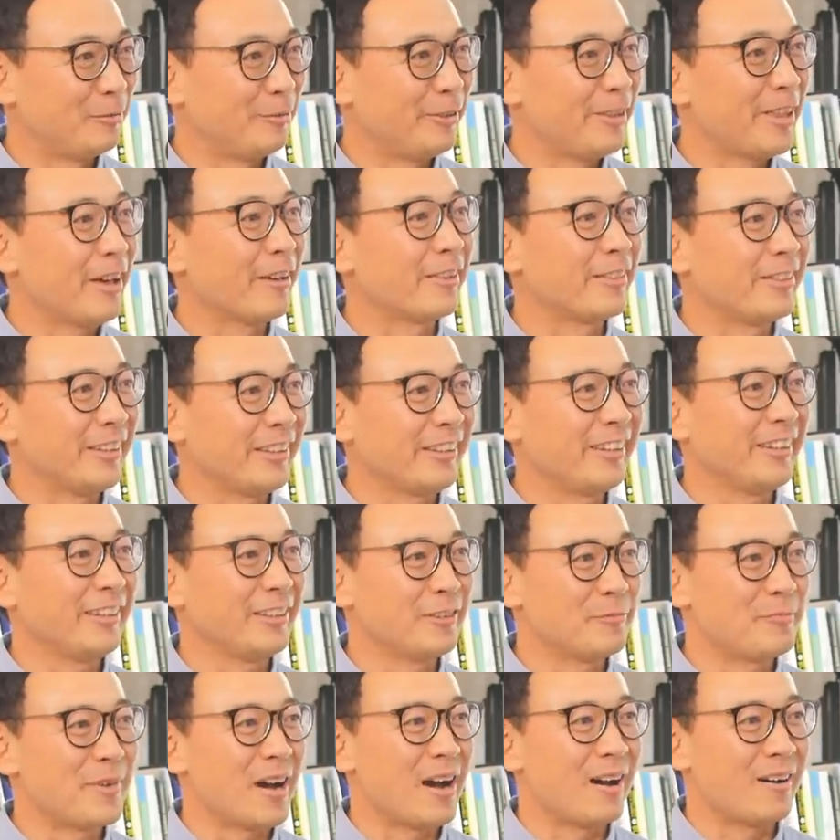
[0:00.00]
without
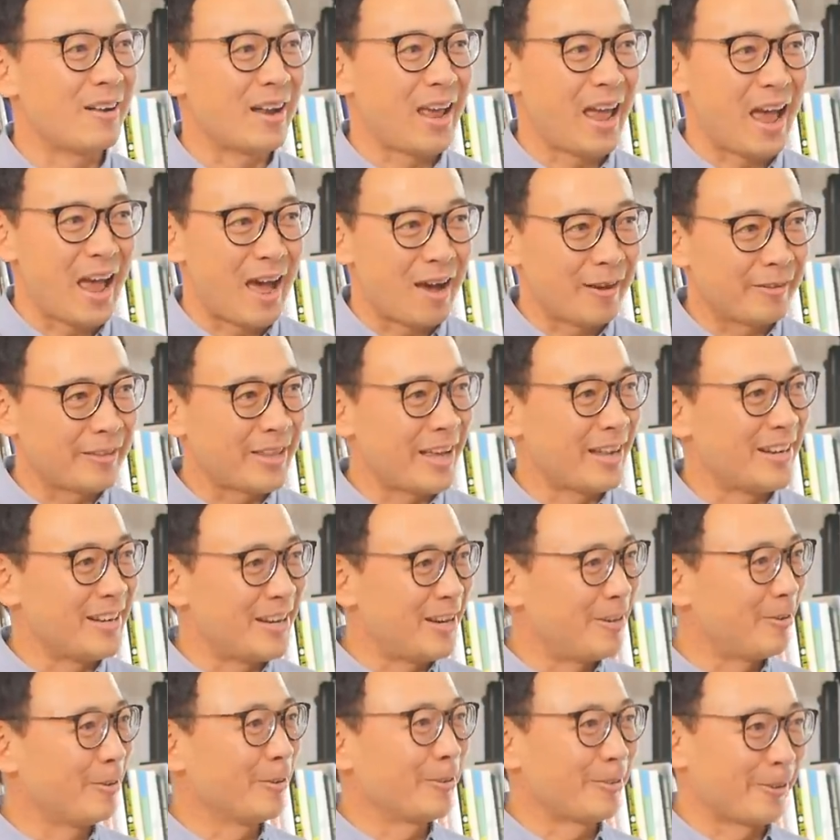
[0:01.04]
thinking about how that
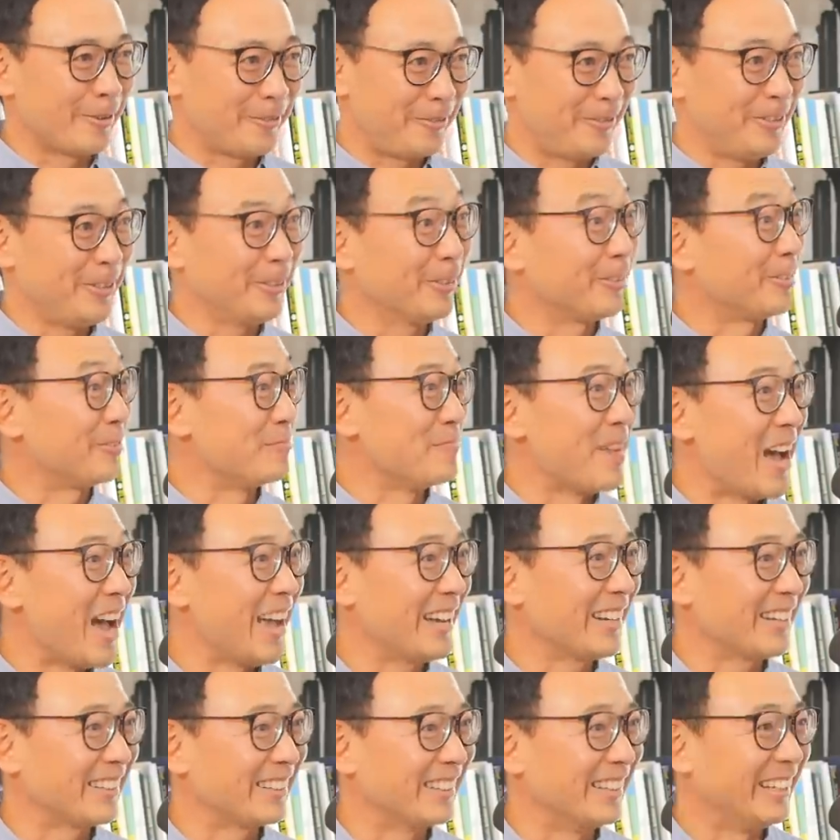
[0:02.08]
narrows our field
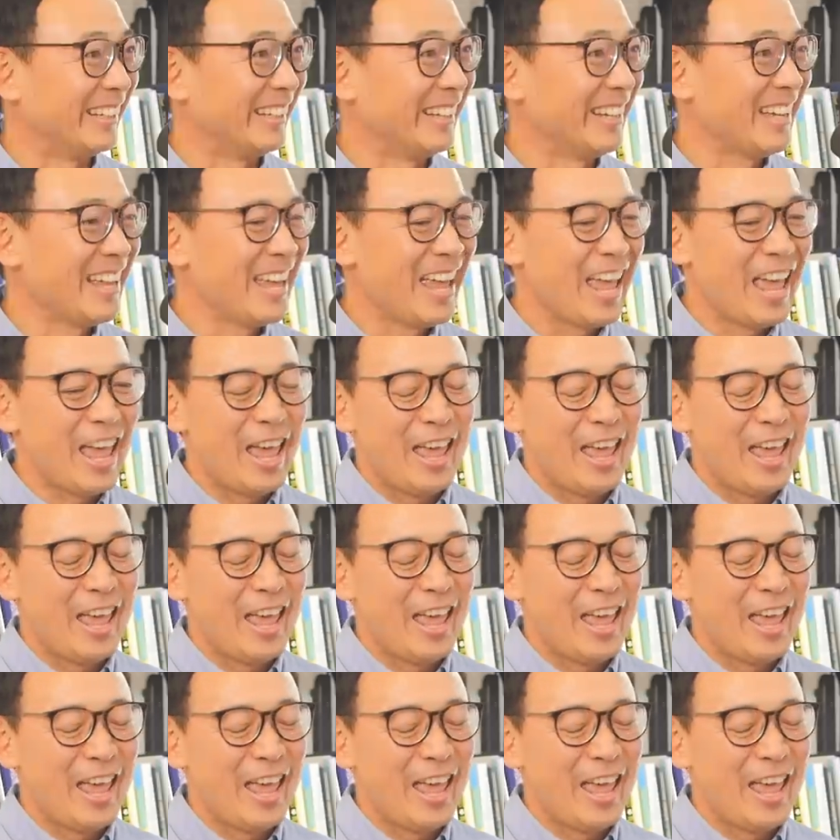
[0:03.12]
dramatically. Mm-hmm.